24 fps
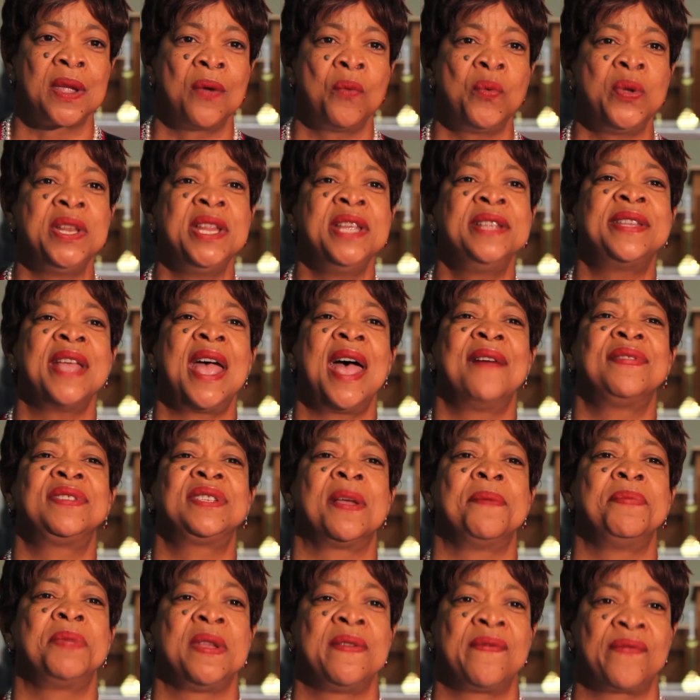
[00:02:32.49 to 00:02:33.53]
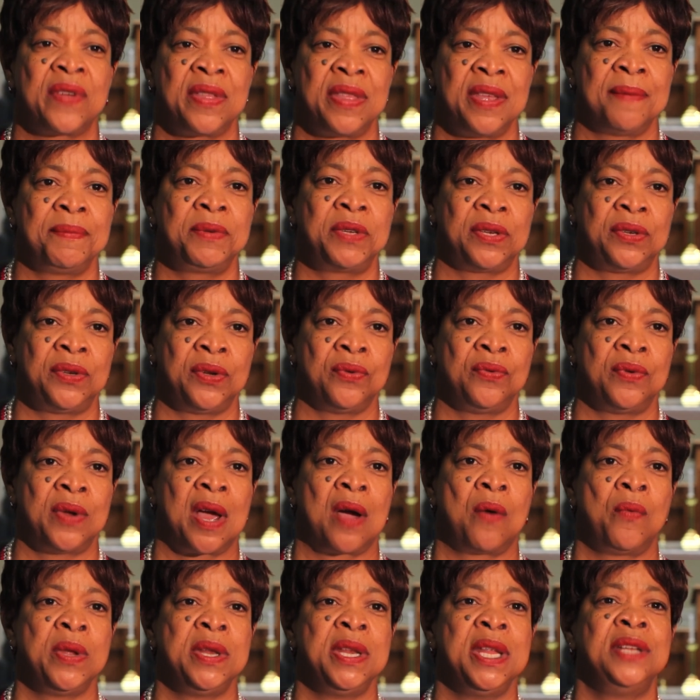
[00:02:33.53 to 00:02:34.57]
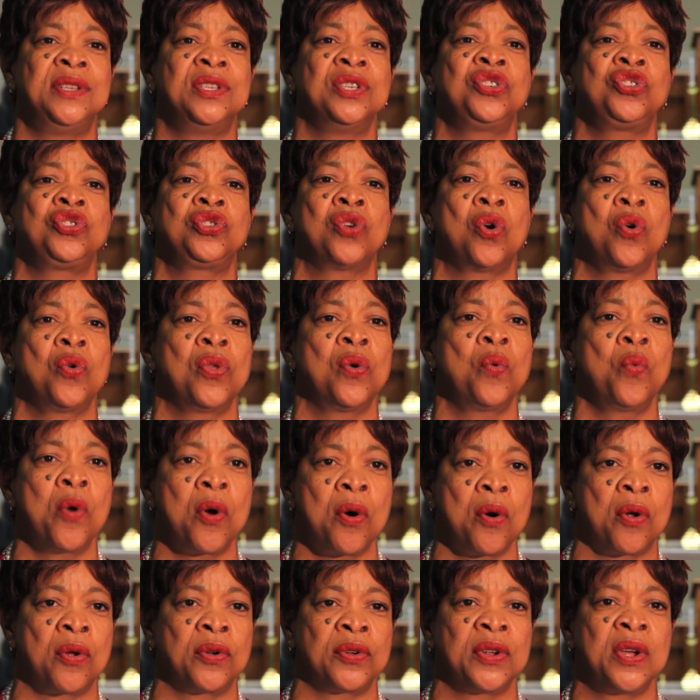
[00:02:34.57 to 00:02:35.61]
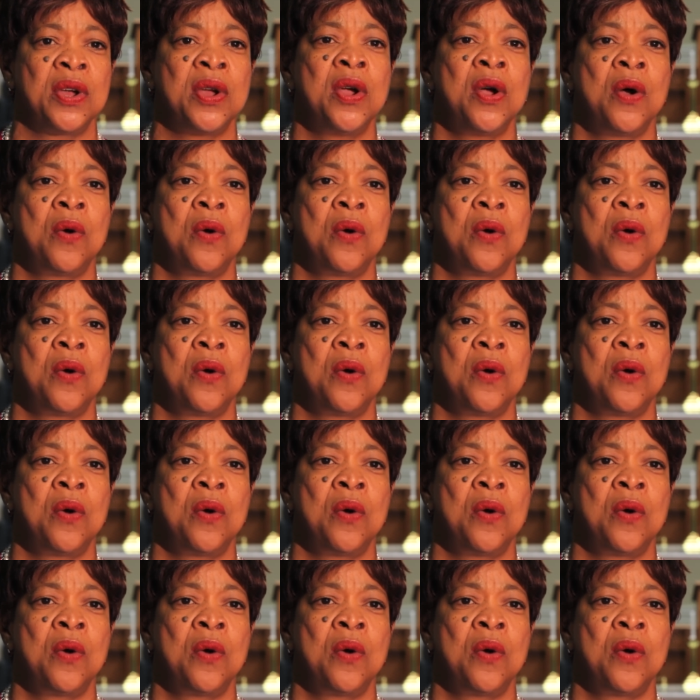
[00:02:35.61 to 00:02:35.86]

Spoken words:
We need to have something for them to do now. We need to show the world.